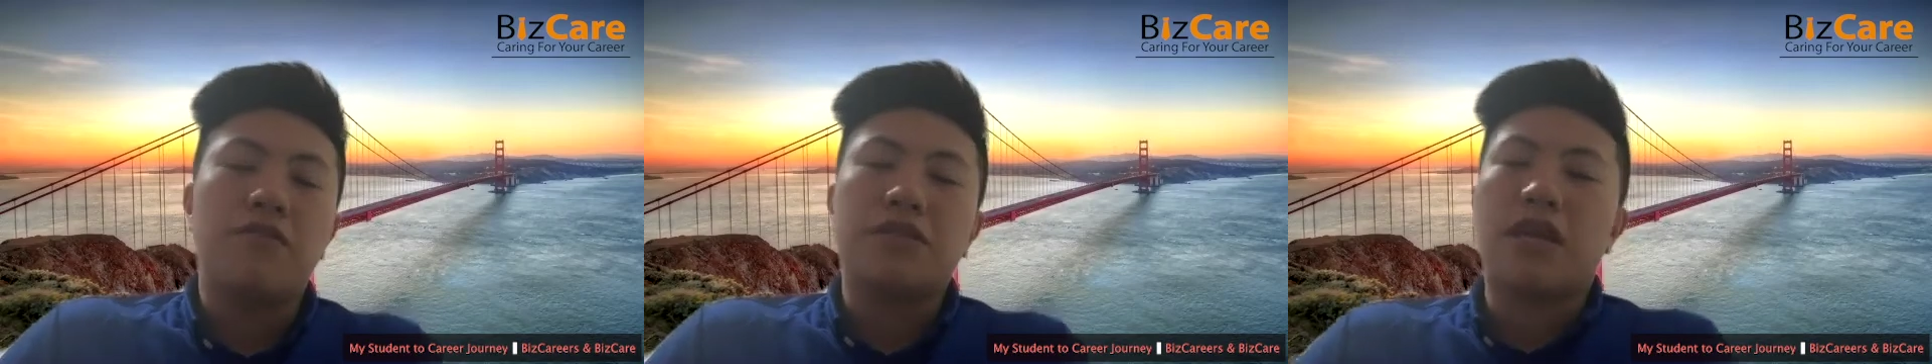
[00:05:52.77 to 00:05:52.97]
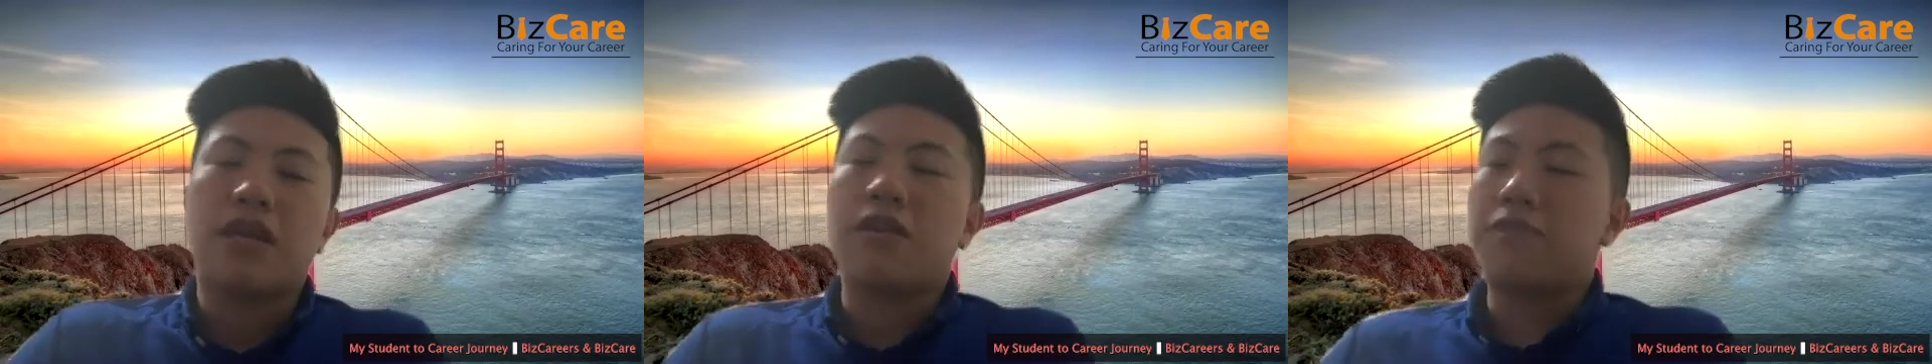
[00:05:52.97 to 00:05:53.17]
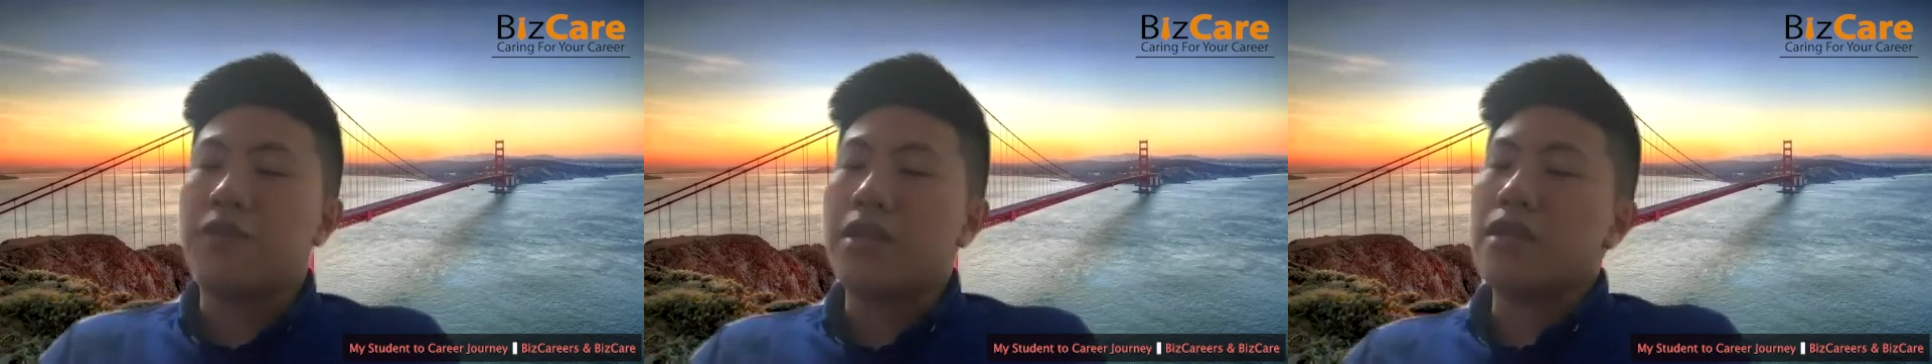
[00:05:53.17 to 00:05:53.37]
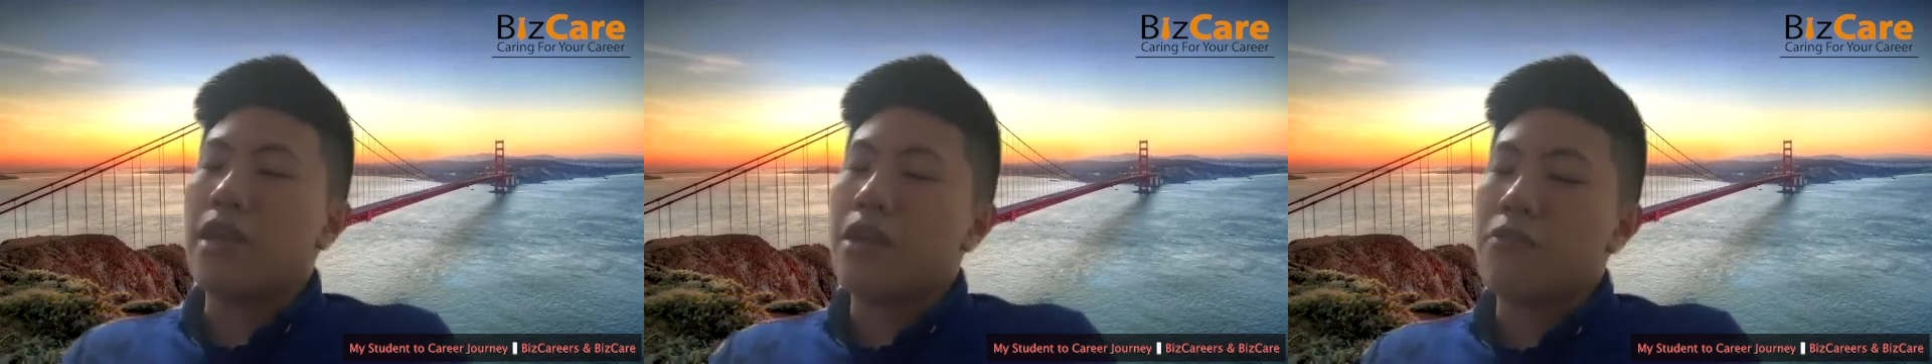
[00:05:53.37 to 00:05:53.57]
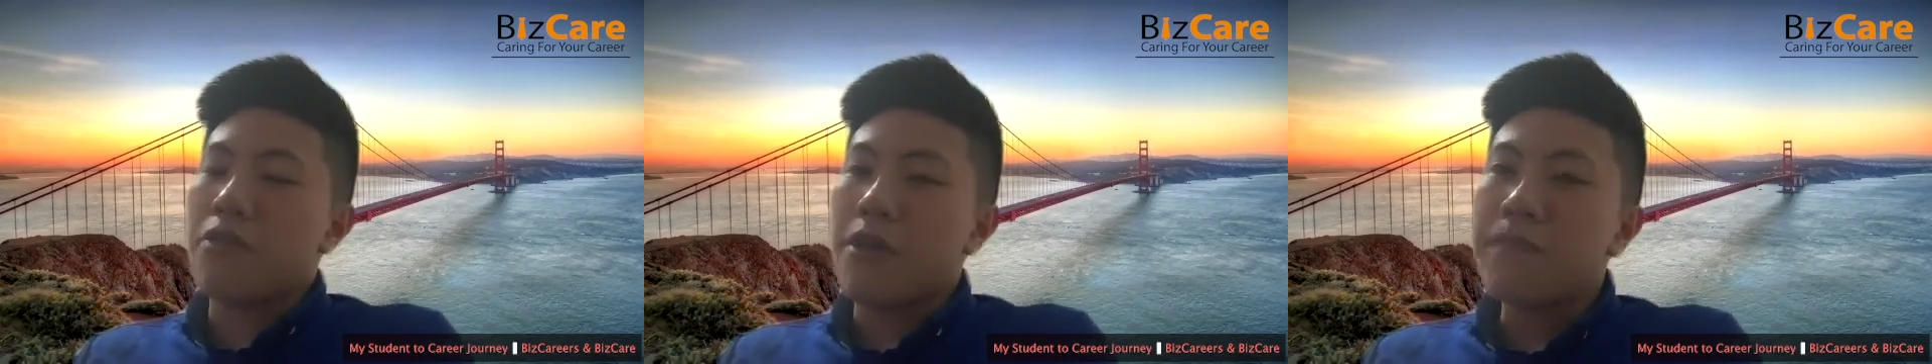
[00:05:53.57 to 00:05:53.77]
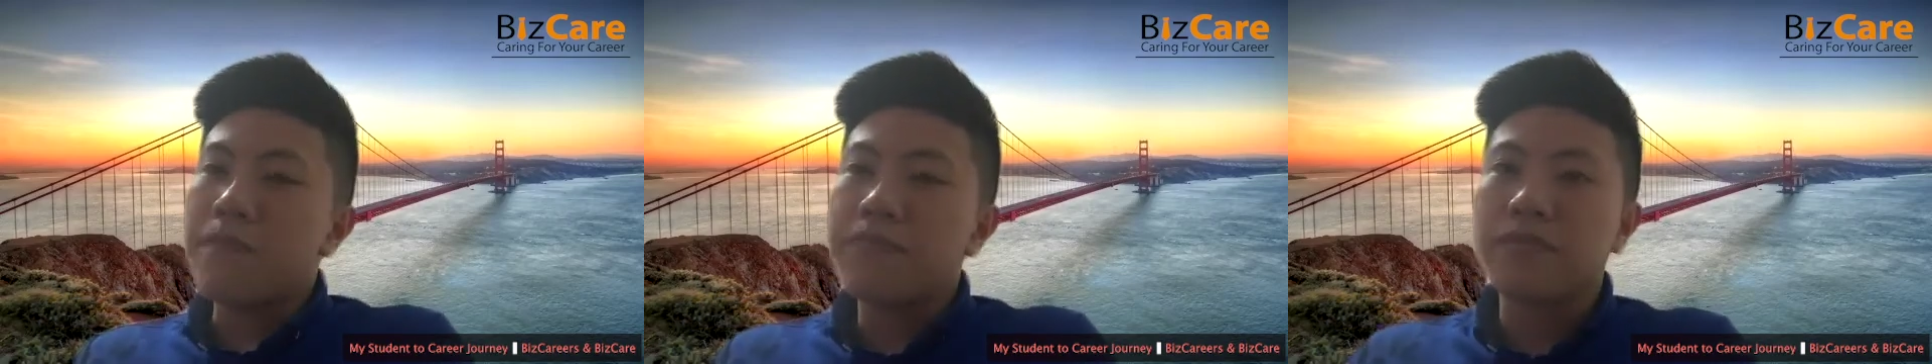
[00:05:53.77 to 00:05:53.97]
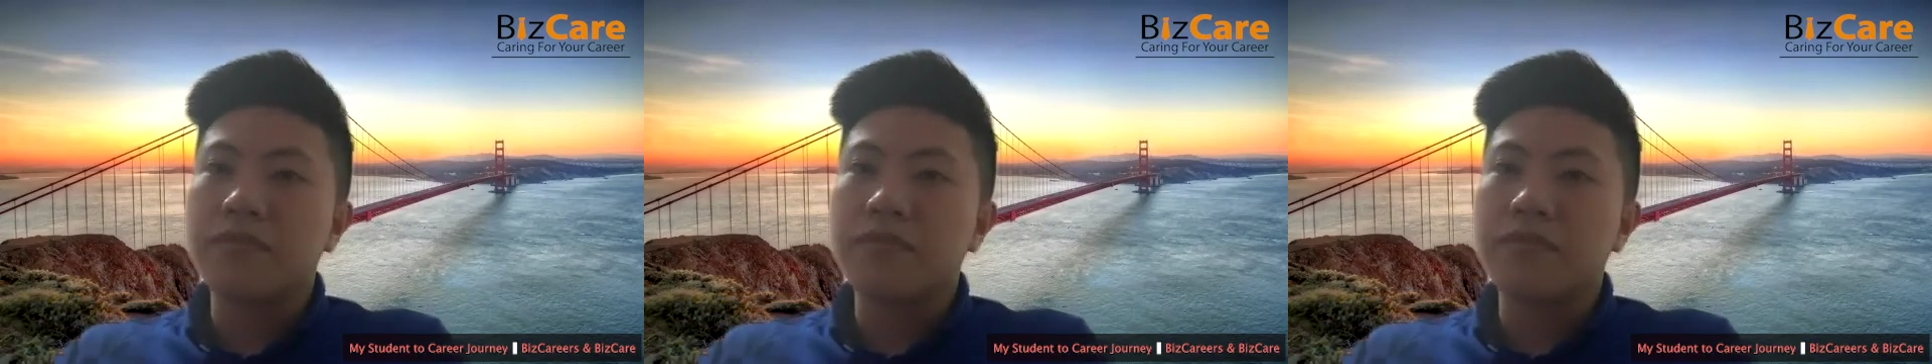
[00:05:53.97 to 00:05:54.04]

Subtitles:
it's like a Venn diagram,